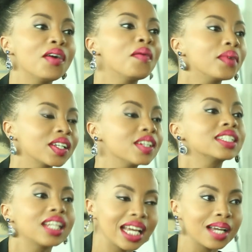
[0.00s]
open
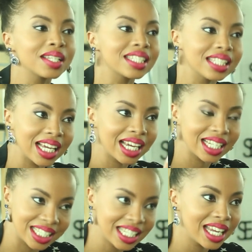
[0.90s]
because like I, like
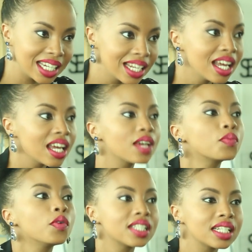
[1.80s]
I said
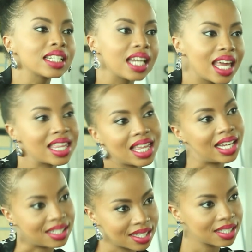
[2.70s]
it wasn't like
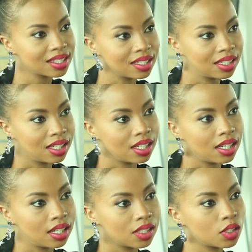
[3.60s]
that
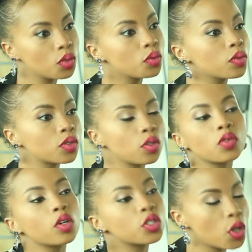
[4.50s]
mm. so
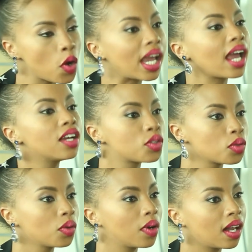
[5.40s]
tulikuwa tunaongea
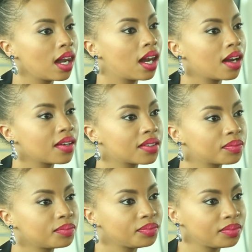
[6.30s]
tu so you guys
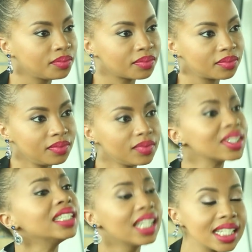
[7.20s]
started off as friends
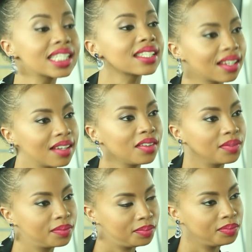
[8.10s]
yes
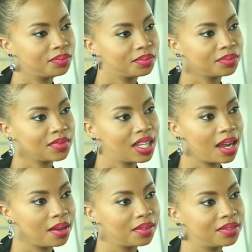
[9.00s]
Okay.
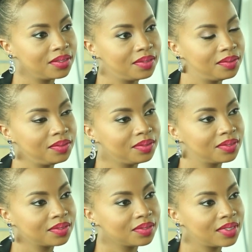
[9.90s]
Yeah.
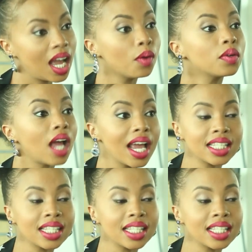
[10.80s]
So after I, how long? I